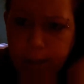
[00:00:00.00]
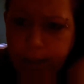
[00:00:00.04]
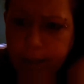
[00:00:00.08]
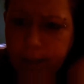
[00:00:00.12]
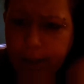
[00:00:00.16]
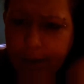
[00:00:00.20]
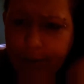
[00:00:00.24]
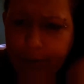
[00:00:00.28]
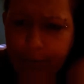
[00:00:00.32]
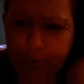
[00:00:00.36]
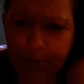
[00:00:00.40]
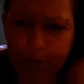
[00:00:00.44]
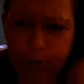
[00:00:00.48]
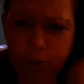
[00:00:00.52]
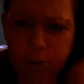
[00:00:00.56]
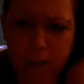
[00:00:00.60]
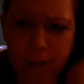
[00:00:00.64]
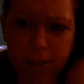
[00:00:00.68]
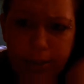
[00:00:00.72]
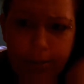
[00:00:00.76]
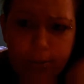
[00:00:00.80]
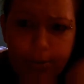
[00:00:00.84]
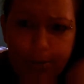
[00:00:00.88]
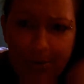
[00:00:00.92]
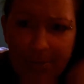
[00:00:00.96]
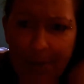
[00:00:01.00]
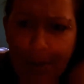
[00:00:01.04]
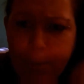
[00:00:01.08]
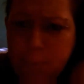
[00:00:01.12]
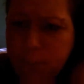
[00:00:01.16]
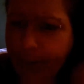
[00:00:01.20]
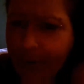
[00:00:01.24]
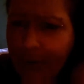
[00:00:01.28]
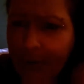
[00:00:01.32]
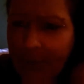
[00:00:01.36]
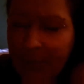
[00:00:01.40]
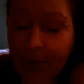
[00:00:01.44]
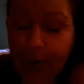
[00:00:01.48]
can have them drained or maybe
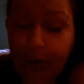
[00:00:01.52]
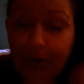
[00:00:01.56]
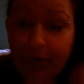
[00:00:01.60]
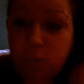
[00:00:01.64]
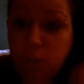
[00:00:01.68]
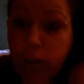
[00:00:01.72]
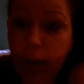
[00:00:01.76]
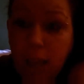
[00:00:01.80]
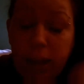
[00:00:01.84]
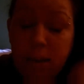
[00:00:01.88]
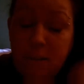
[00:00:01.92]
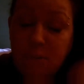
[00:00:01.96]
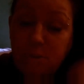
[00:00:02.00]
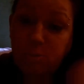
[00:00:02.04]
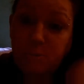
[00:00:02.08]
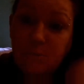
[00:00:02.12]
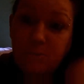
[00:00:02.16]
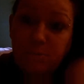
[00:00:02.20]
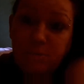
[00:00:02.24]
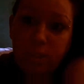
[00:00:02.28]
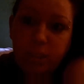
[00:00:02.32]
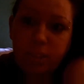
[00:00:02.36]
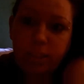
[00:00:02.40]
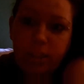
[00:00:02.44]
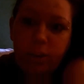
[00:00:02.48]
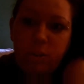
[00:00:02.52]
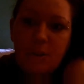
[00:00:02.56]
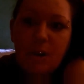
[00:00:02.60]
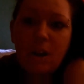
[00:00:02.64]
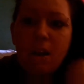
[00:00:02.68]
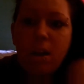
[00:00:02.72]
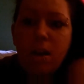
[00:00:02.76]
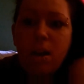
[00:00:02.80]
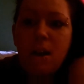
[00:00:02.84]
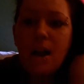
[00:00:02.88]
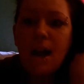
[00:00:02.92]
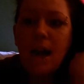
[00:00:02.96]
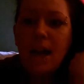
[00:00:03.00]
removed, or I don't really know.
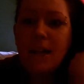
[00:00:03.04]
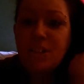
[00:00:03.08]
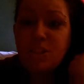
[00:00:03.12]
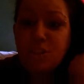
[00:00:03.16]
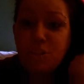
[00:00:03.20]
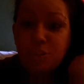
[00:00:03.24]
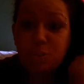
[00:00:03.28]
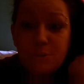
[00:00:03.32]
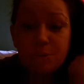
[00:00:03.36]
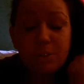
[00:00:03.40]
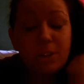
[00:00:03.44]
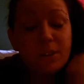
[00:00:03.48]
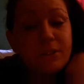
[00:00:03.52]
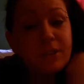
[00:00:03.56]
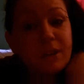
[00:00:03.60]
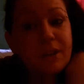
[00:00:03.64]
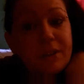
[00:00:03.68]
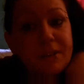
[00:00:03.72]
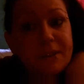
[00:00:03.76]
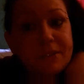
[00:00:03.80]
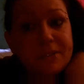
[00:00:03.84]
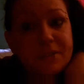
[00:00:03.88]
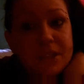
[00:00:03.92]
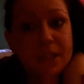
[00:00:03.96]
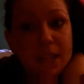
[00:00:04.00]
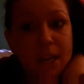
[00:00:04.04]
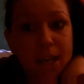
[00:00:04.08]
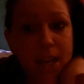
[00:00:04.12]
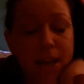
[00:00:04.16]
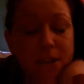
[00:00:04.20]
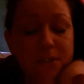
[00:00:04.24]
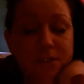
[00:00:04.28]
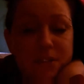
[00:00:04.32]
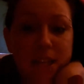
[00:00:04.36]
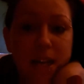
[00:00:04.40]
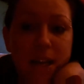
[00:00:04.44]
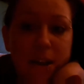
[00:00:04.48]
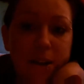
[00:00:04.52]
I do know, however, that I
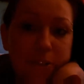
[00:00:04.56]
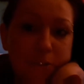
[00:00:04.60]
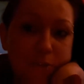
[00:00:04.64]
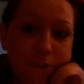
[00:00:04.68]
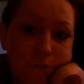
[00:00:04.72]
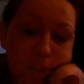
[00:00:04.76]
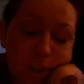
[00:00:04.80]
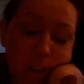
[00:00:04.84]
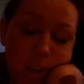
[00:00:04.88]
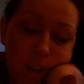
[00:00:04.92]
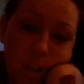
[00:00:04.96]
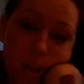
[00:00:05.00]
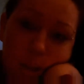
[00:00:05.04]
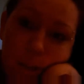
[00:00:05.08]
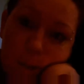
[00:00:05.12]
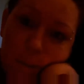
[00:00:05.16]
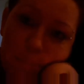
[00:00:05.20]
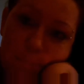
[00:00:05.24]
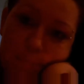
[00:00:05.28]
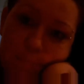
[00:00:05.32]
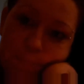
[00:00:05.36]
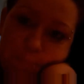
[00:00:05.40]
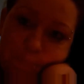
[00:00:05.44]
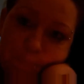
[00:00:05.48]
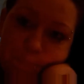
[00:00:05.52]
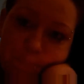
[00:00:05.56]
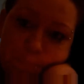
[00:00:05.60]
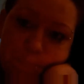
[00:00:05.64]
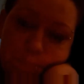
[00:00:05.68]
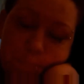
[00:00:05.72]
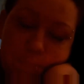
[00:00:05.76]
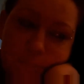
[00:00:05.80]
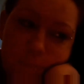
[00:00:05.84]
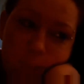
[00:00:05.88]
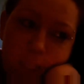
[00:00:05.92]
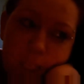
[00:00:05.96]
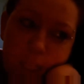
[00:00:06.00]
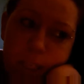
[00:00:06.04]
have to have an
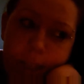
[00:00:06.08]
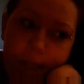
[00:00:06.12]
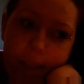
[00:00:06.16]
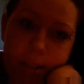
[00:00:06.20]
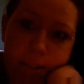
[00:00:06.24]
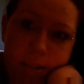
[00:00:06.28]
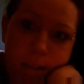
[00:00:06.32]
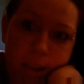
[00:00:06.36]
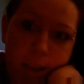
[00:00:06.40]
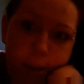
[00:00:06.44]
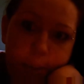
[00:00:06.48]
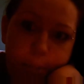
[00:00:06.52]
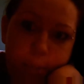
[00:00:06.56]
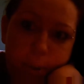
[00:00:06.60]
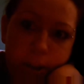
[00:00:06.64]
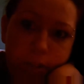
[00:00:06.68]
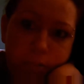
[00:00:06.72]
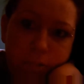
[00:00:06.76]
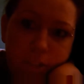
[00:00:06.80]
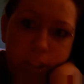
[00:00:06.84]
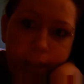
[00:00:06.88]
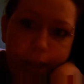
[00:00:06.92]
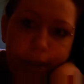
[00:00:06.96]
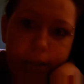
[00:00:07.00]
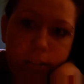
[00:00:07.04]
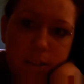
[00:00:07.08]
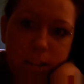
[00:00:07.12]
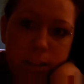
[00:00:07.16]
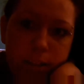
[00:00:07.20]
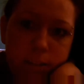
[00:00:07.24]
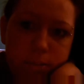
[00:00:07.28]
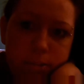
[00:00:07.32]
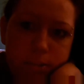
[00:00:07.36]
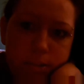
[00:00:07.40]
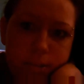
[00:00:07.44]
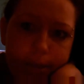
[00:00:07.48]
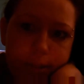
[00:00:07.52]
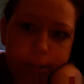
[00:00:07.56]
exam every year
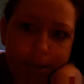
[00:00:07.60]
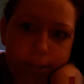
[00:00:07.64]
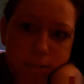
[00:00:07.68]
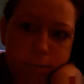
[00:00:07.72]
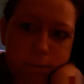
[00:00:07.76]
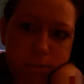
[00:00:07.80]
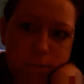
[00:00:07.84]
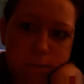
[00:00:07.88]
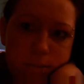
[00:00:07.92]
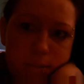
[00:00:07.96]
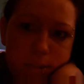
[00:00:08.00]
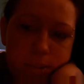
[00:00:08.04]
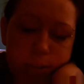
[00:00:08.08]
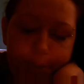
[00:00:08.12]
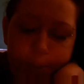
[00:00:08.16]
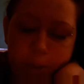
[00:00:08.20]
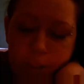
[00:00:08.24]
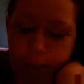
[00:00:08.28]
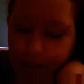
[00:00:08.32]
now to be